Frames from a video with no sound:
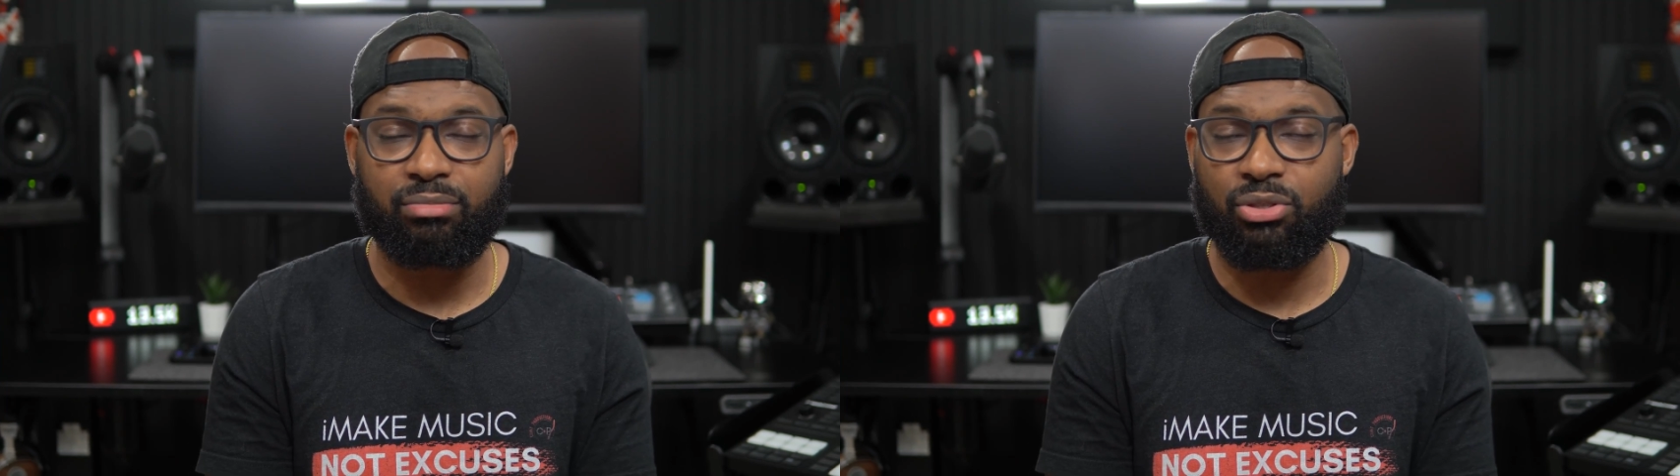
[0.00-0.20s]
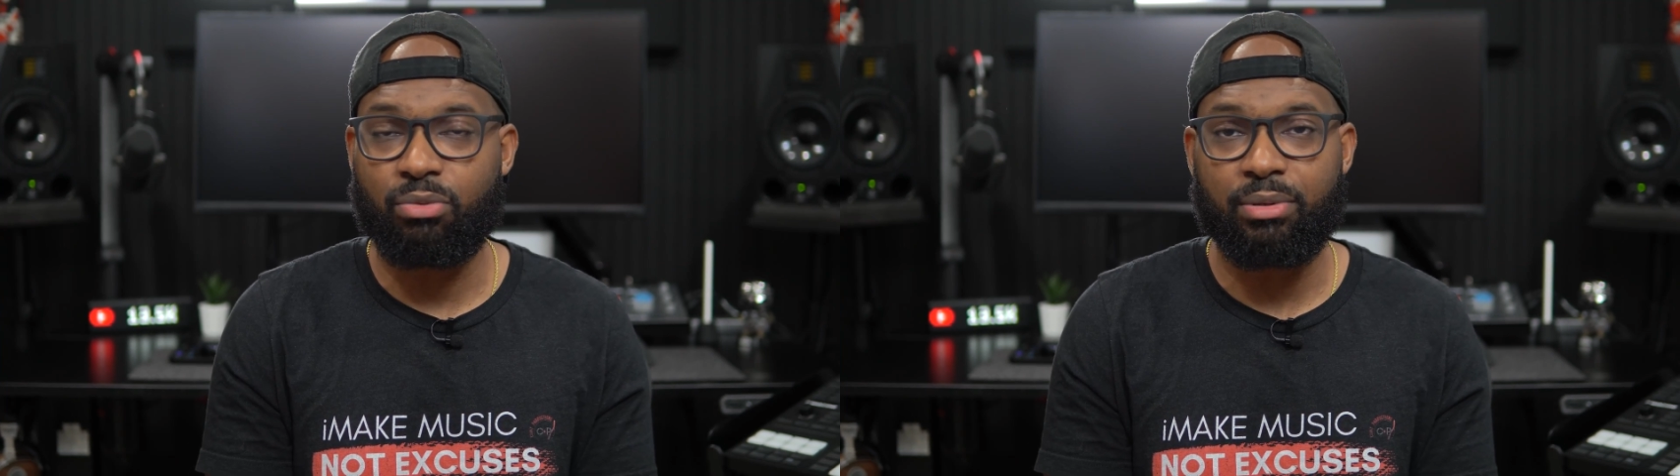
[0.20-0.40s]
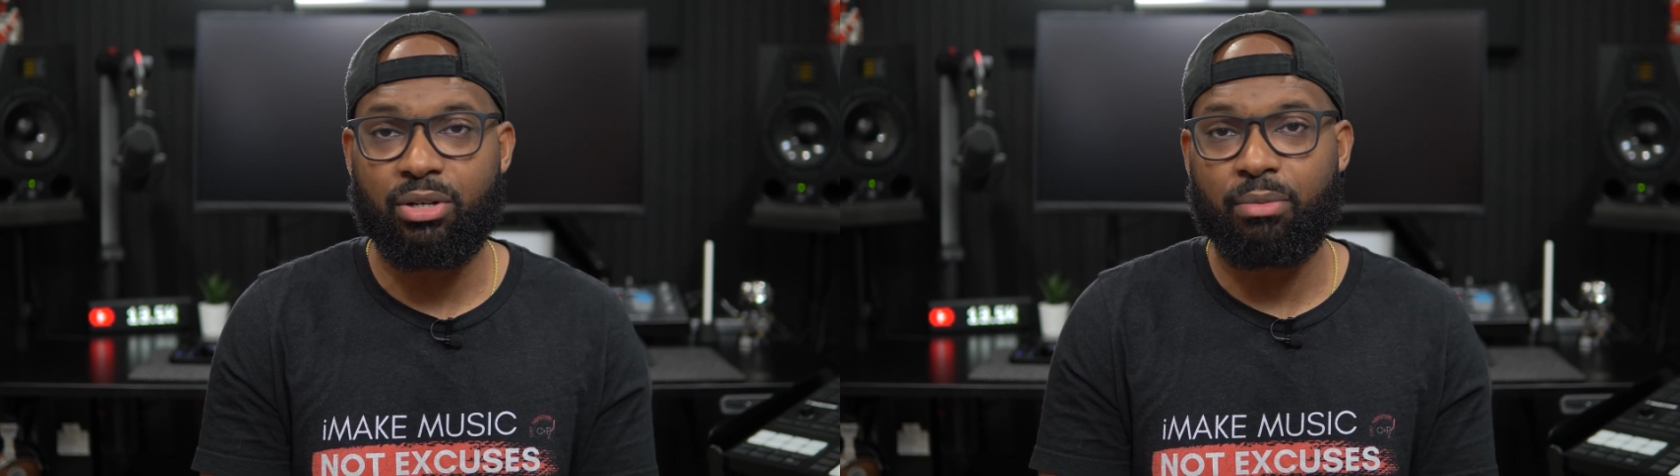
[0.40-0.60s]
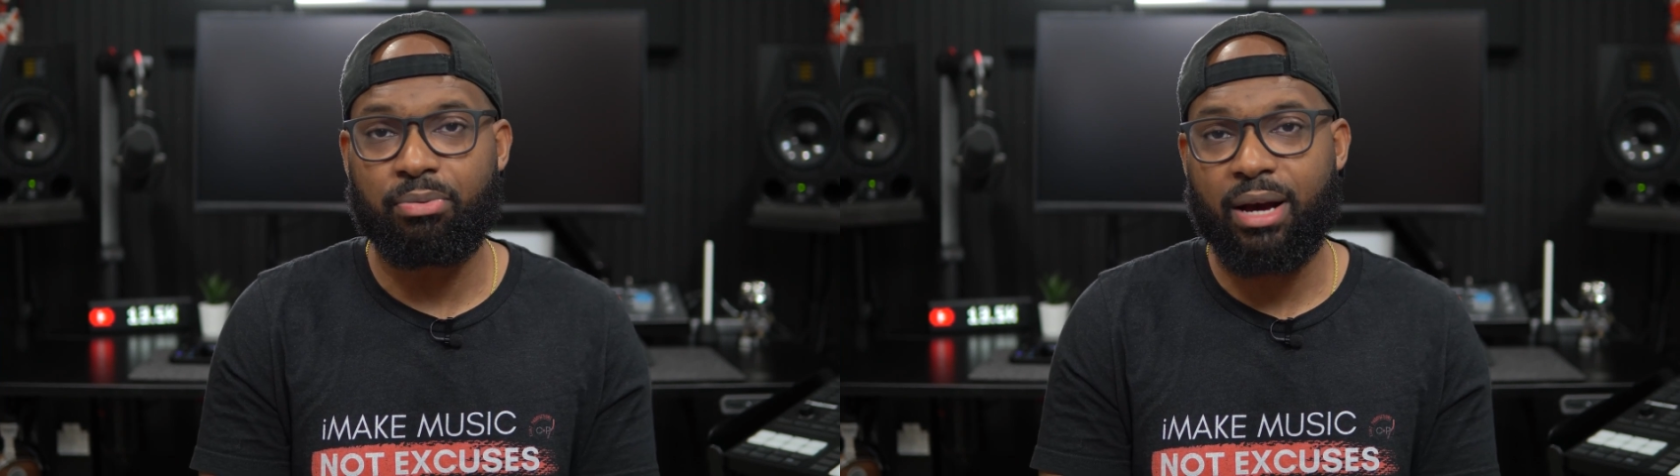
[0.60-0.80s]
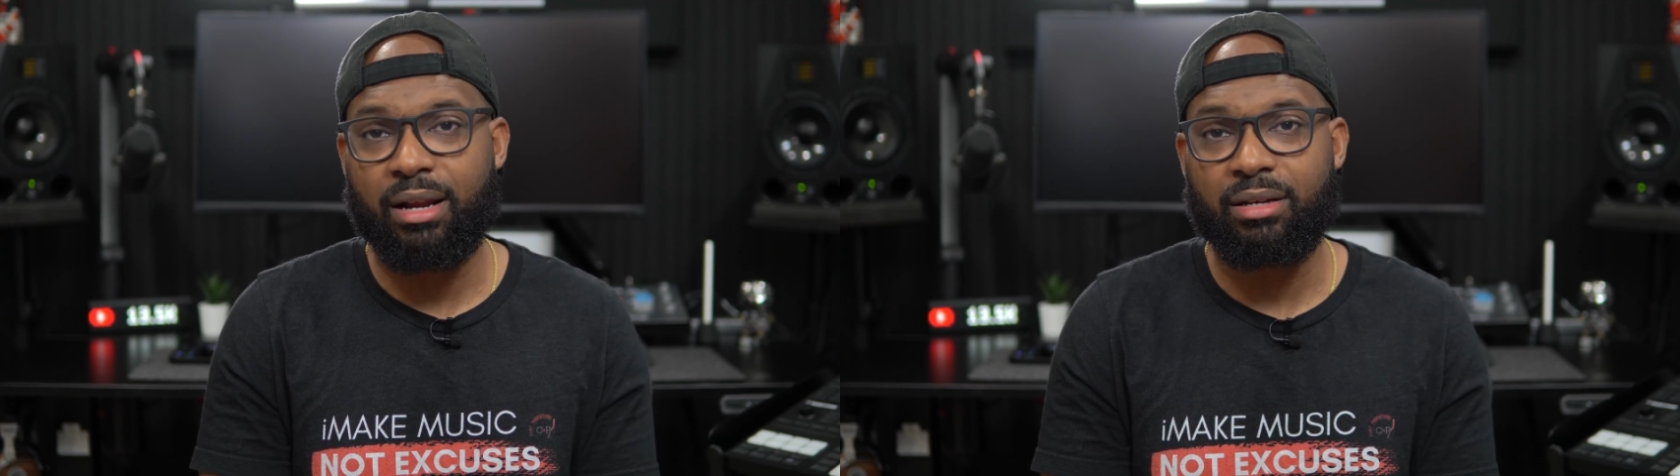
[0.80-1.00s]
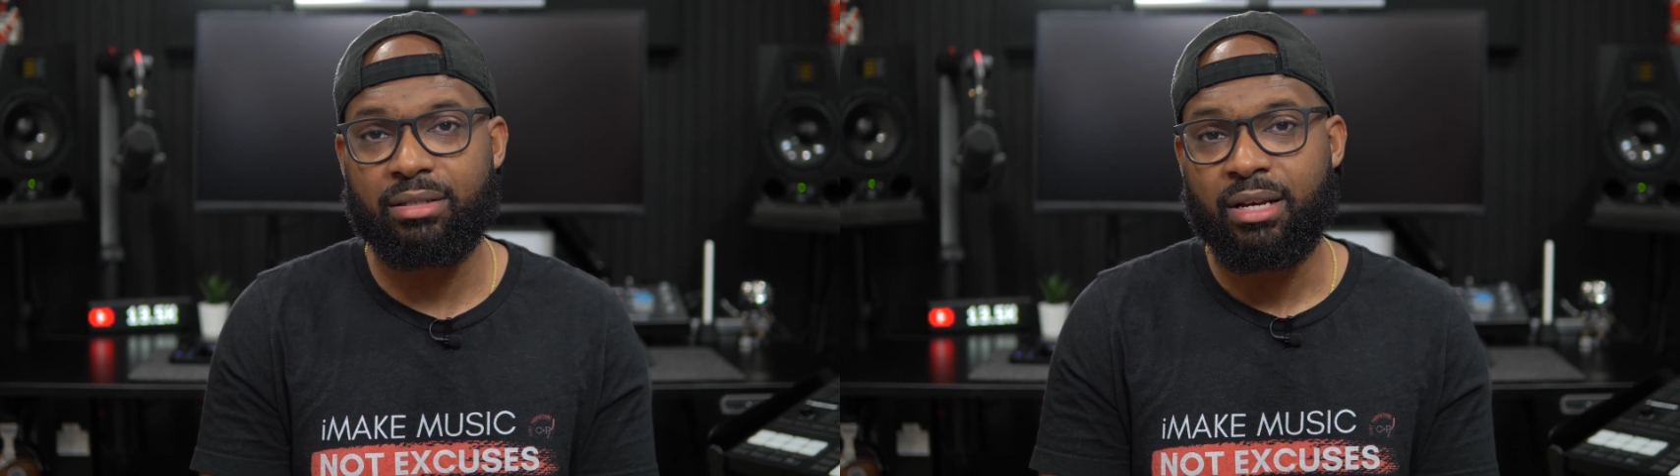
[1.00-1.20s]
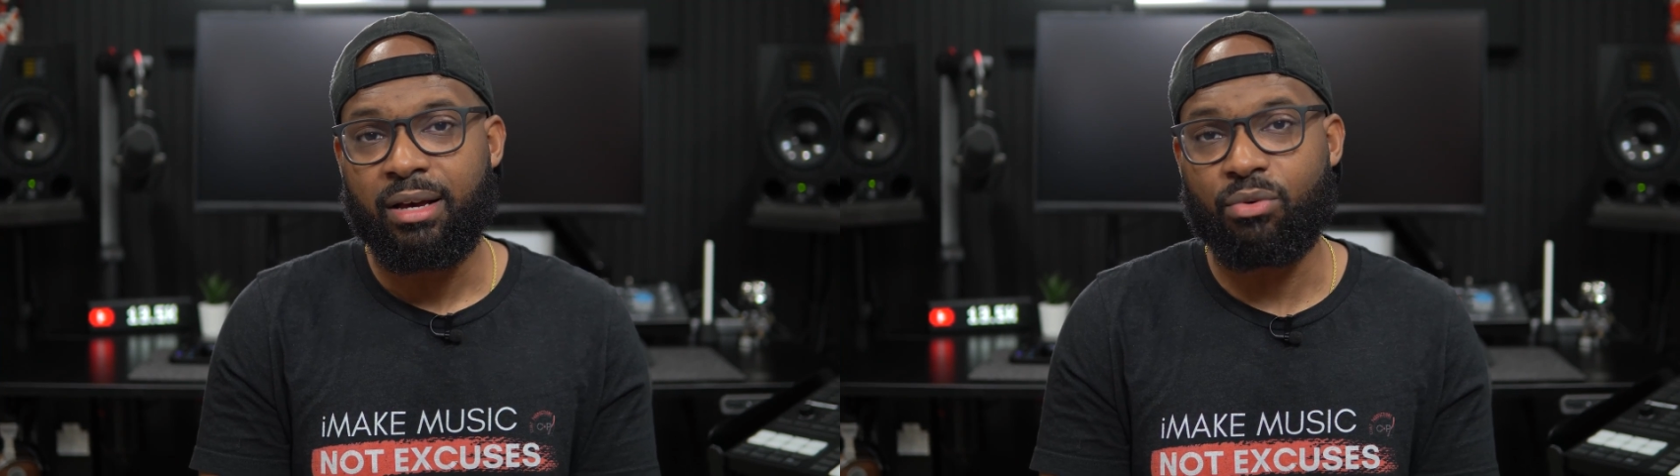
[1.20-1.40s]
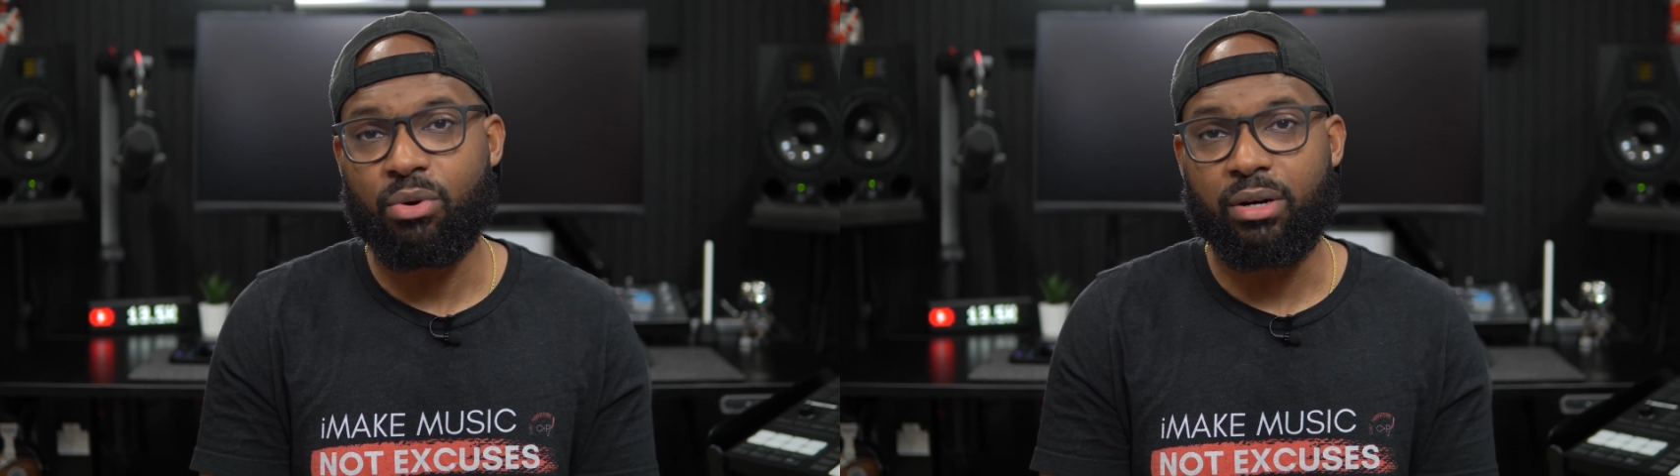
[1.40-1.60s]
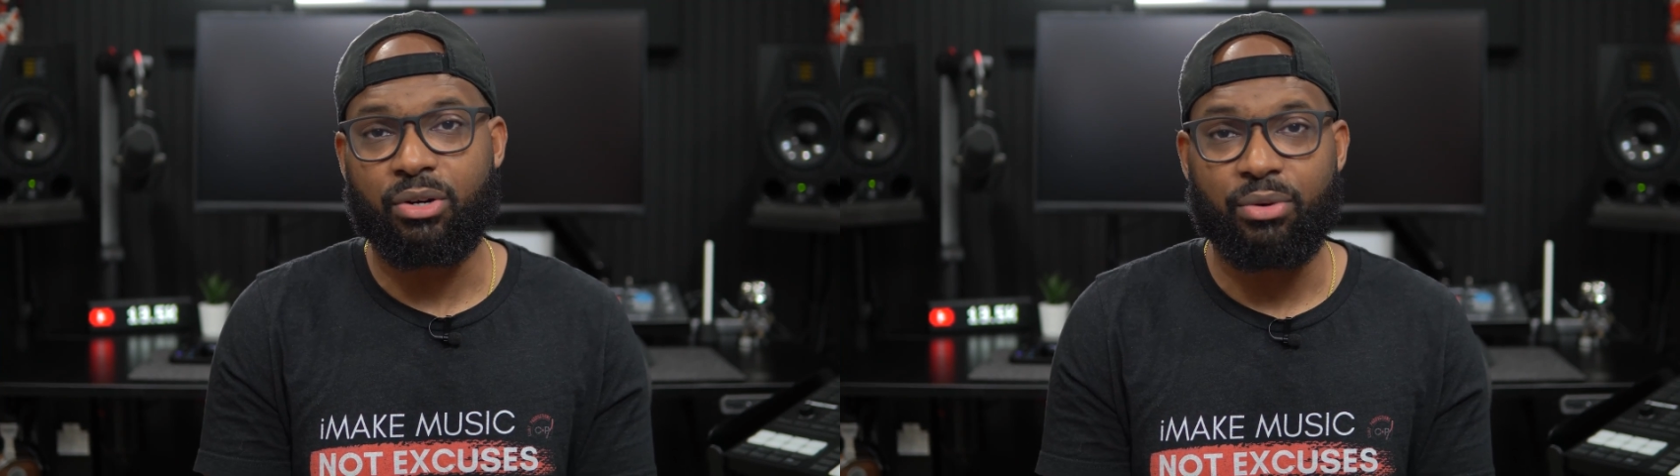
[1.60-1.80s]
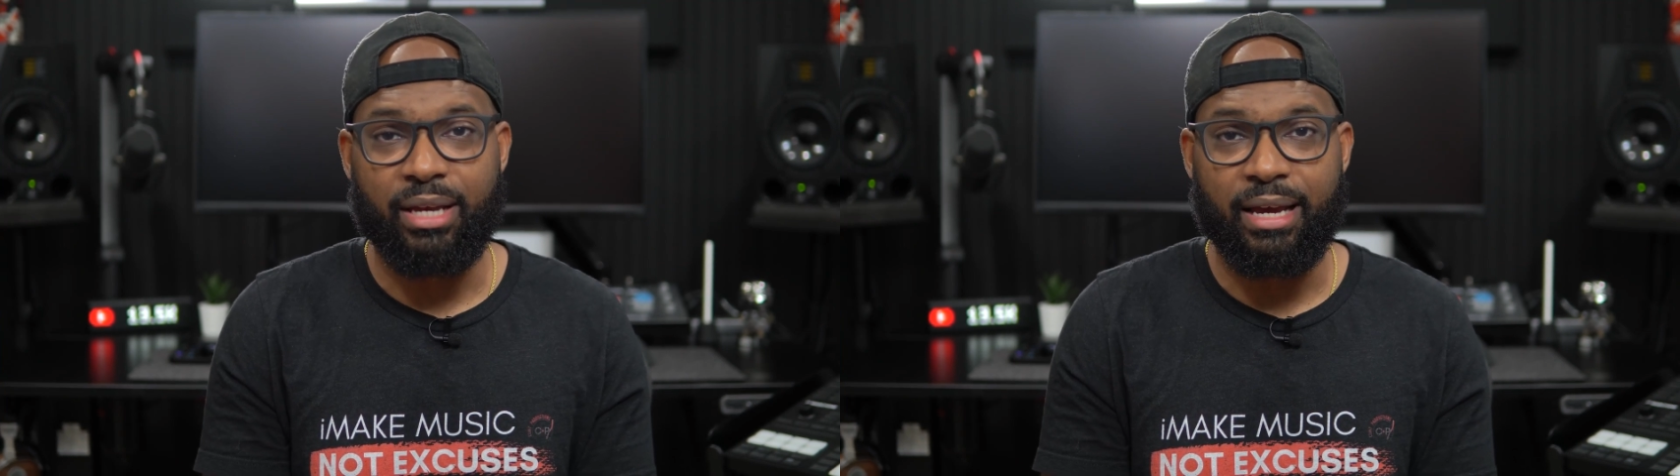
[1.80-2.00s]
super dope products for
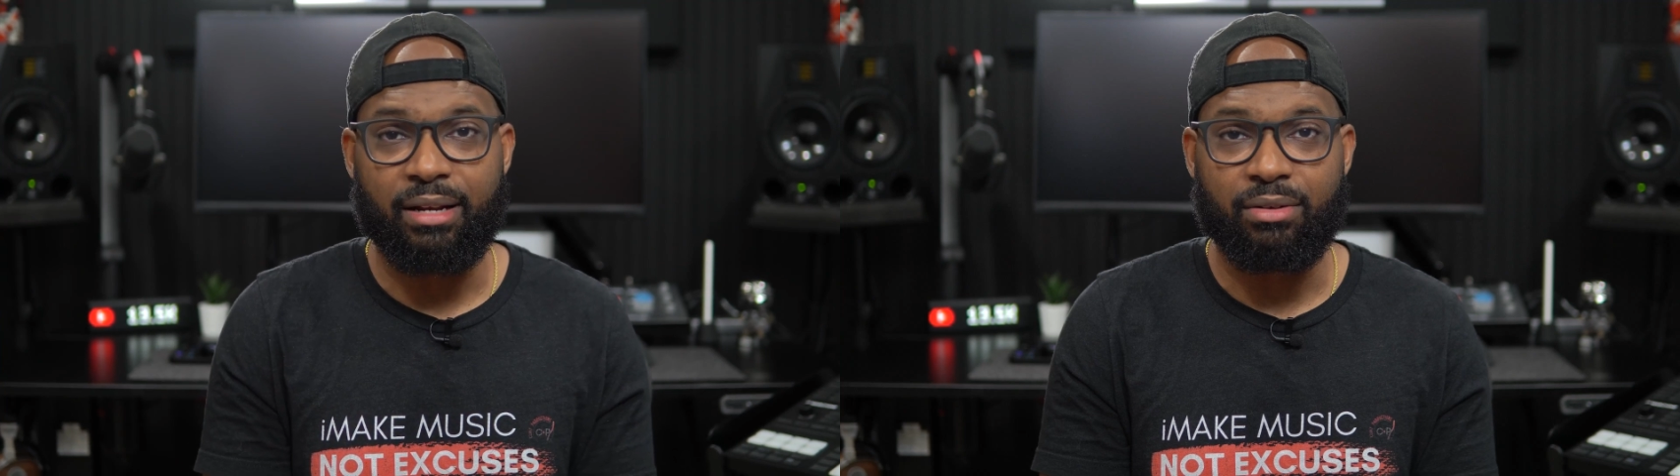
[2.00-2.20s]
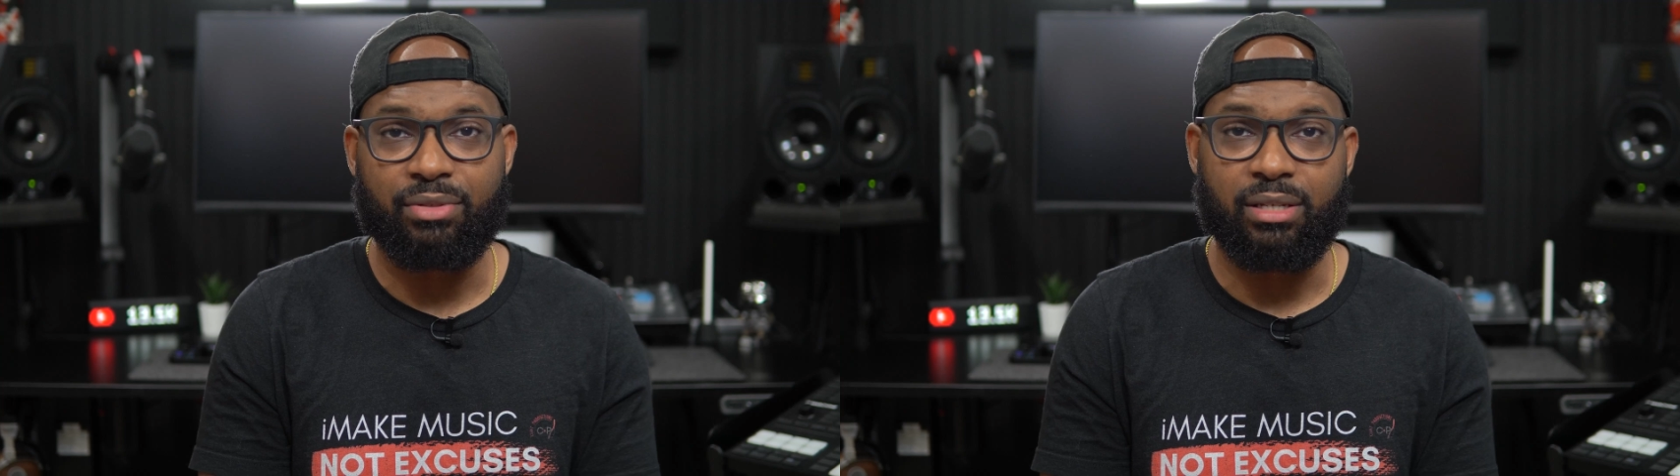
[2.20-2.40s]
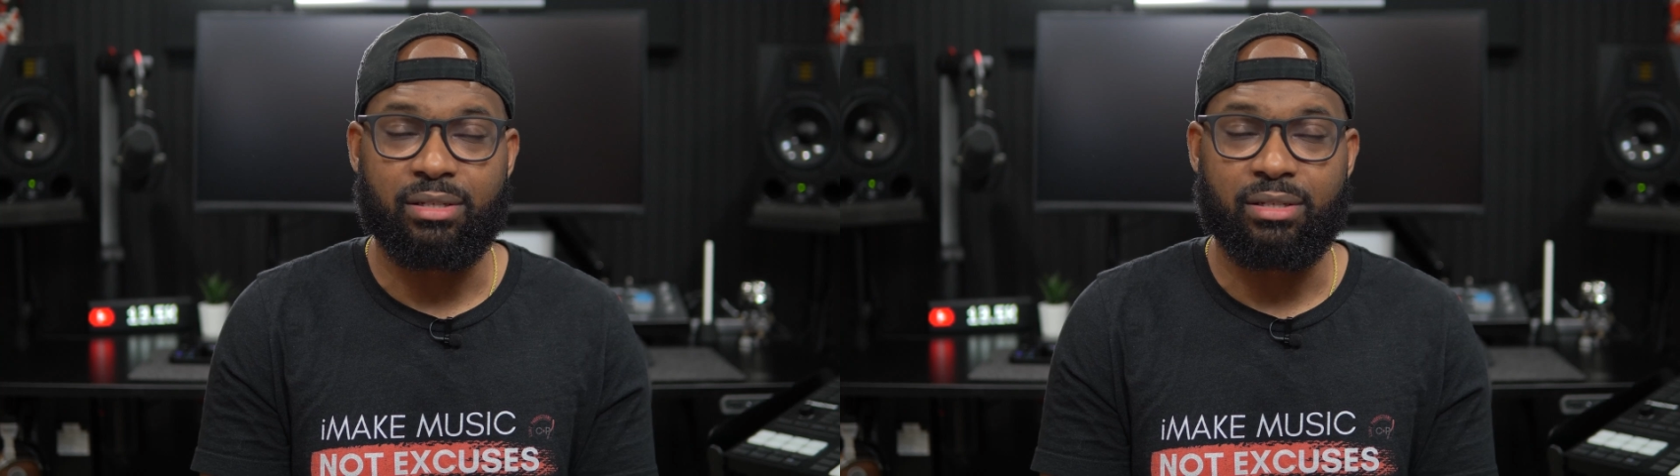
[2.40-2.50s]
creatives